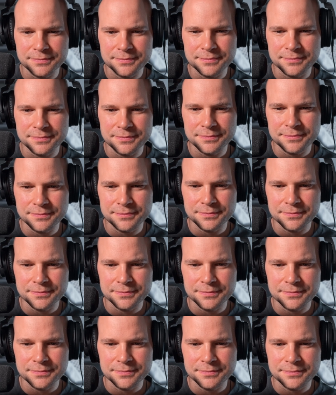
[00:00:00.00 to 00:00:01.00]

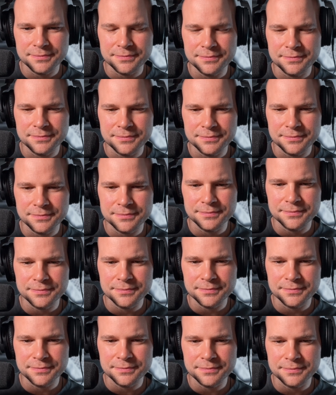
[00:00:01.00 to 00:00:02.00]

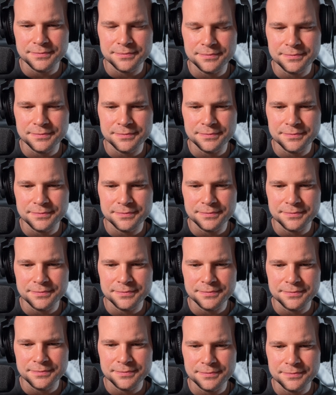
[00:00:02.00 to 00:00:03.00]

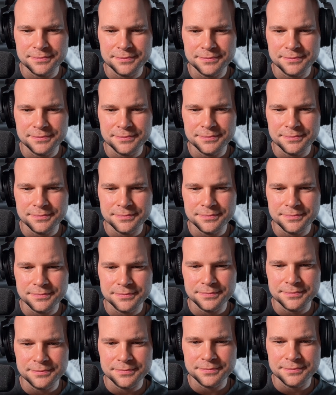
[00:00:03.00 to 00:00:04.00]

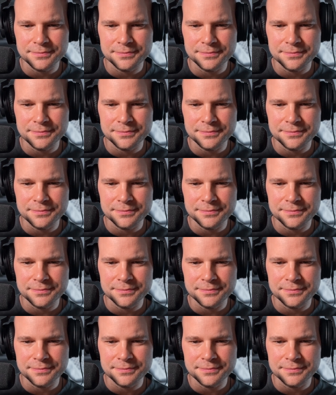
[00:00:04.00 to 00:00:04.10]
(not speaking)